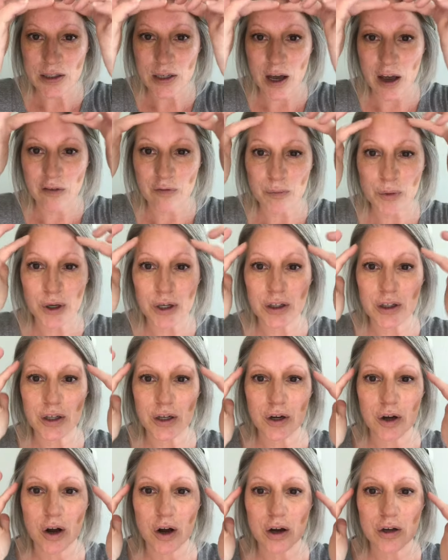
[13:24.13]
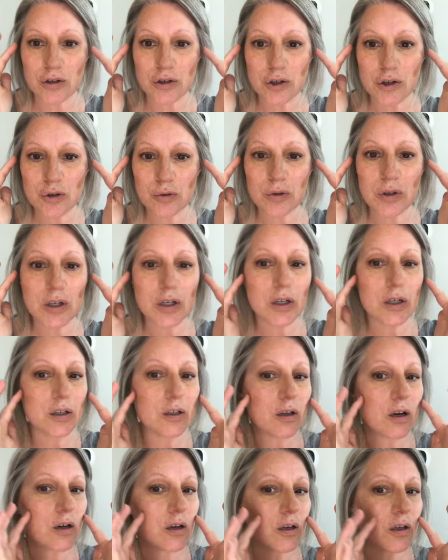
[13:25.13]
I've put the contour
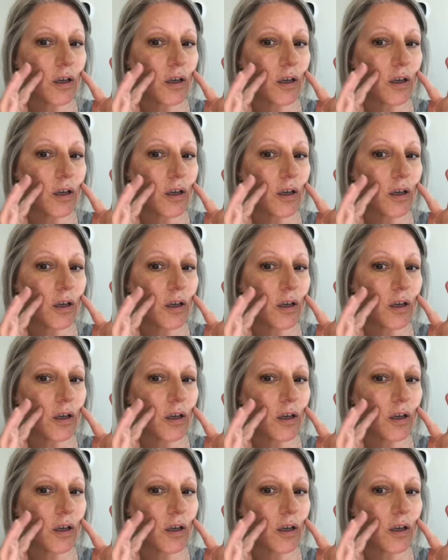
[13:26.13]
along